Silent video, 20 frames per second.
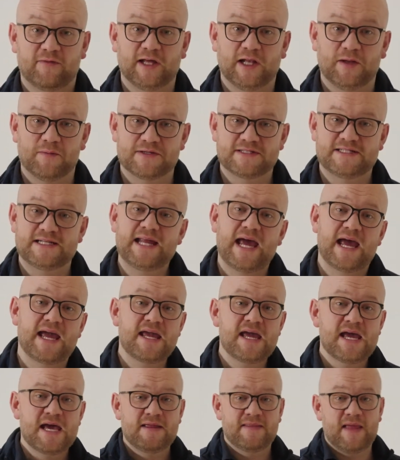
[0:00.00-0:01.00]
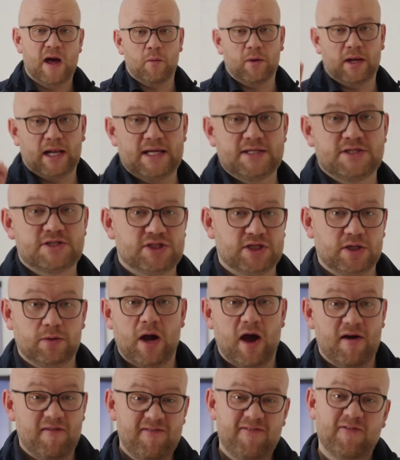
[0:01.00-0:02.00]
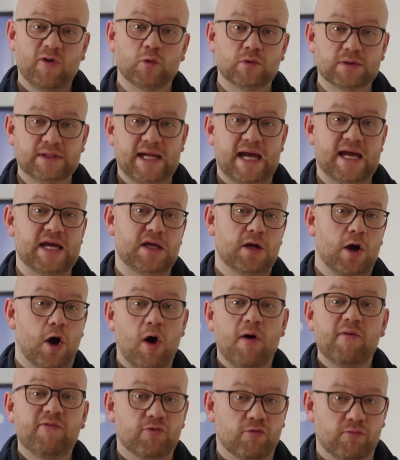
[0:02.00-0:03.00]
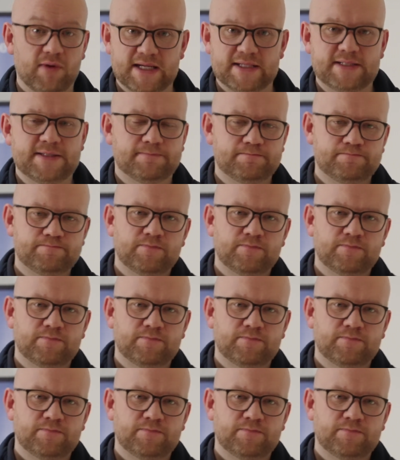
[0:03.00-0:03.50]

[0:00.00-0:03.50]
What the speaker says: kilowatts a day, that will last you a full day off grid.